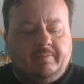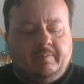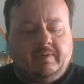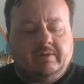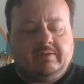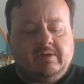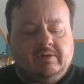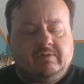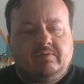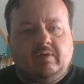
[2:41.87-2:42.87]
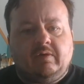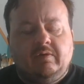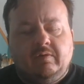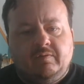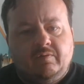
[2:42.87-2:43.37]
But at
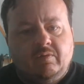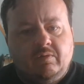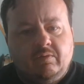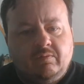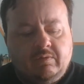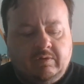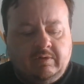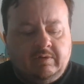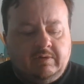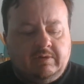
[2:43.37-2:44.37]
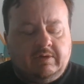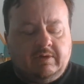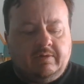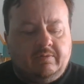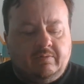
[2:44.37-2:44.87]
34,
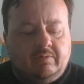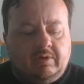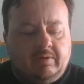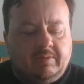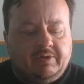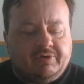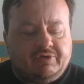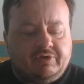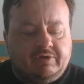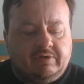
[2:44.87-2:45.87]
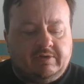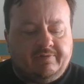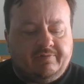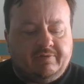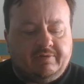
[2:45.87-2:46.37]
I don't know how much
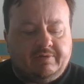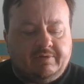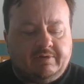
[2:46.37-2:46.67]
left.